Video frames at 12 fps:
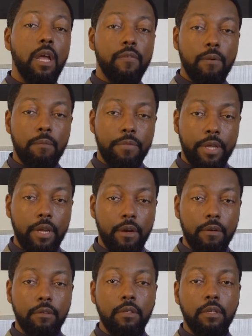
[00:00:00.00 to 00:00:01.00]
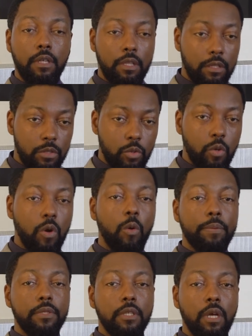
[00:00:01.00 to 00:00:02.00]
From there, the door
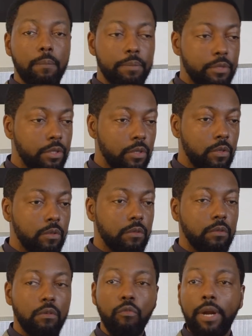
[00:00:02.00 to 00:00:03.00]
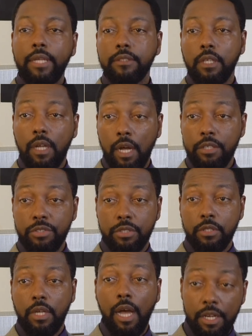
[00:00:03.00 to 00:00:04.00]
opened up to raising
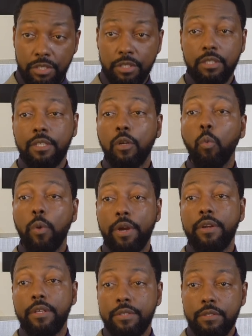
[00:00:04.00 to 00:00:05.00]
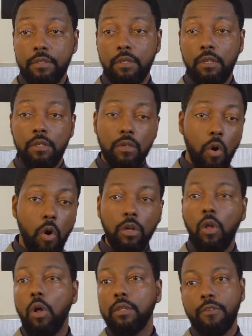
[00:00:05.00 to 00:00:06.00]
consciousness and awareness on
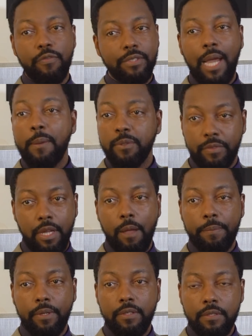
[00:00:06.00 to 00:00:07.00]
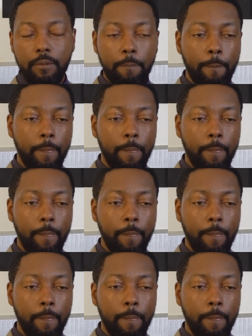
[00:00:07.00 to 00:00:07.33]
all different types of topics.